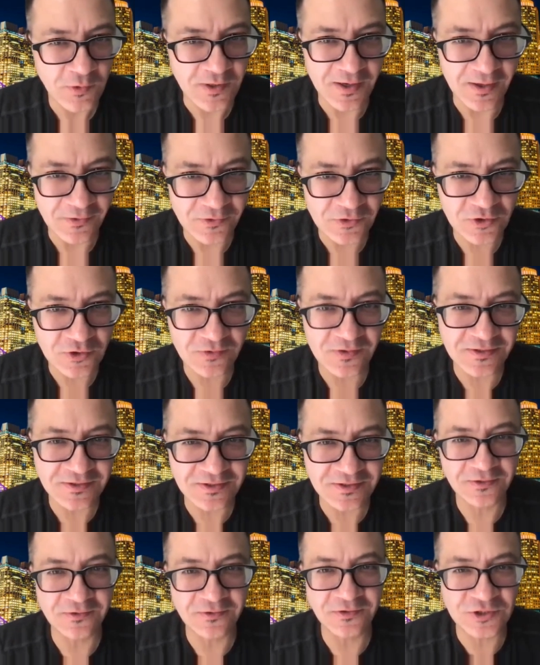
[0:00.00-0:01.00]
culture, that's
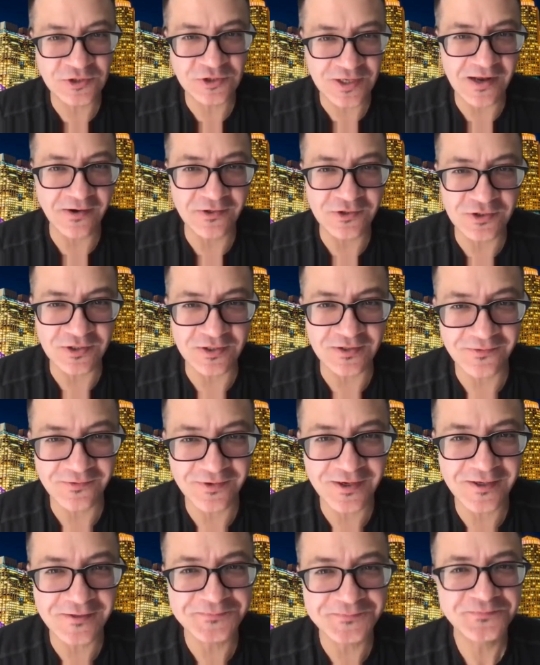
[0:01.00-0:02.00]
a little challenging,
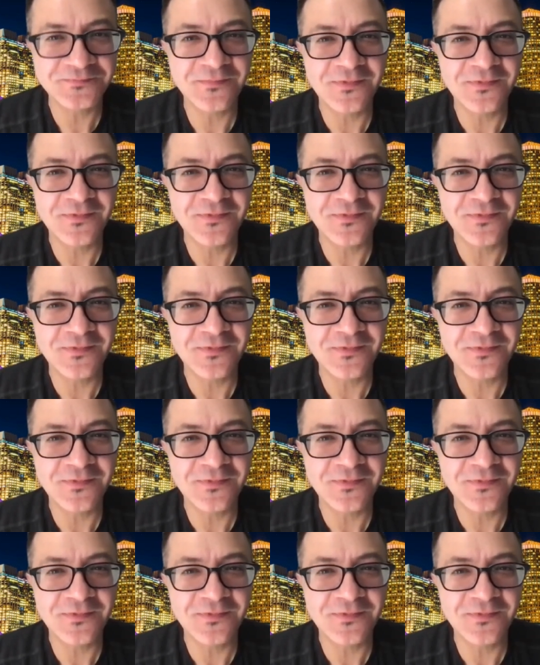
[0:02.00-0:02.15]
right?